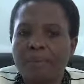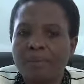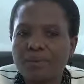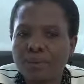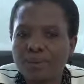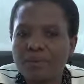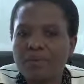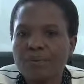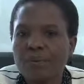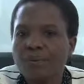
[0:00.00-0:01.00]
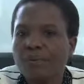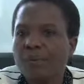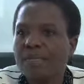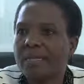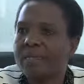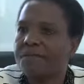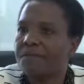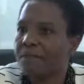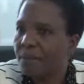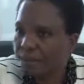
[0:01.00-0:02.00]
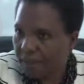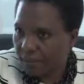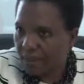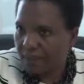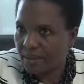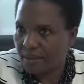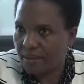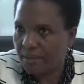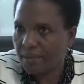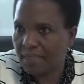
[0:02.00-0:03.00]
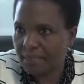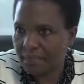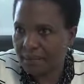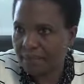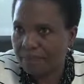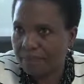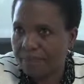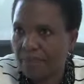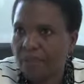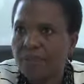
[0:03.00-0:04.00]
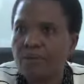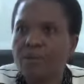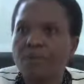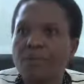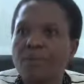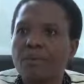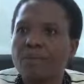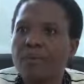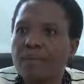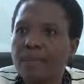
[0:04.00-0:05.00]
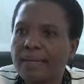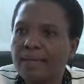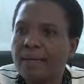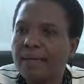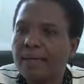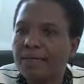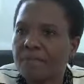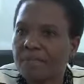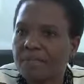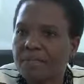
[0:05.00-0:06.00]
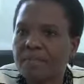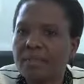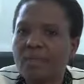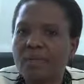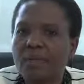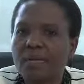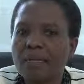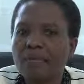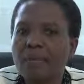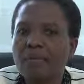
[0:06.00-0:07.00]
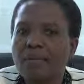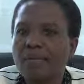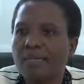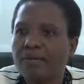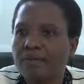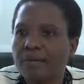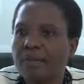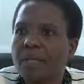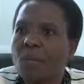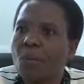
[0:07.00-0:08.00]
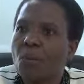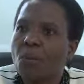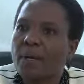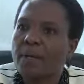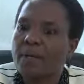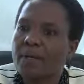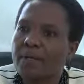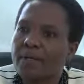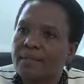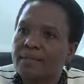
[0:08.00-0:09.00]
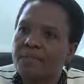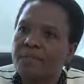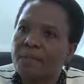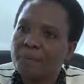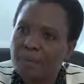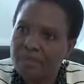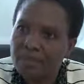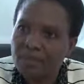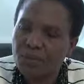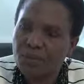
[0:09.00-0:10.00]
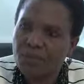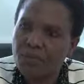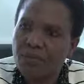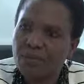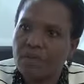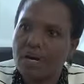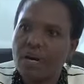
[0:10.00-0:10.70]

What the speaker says: but also we are developing media. So we would like the African media to come to a level where development issues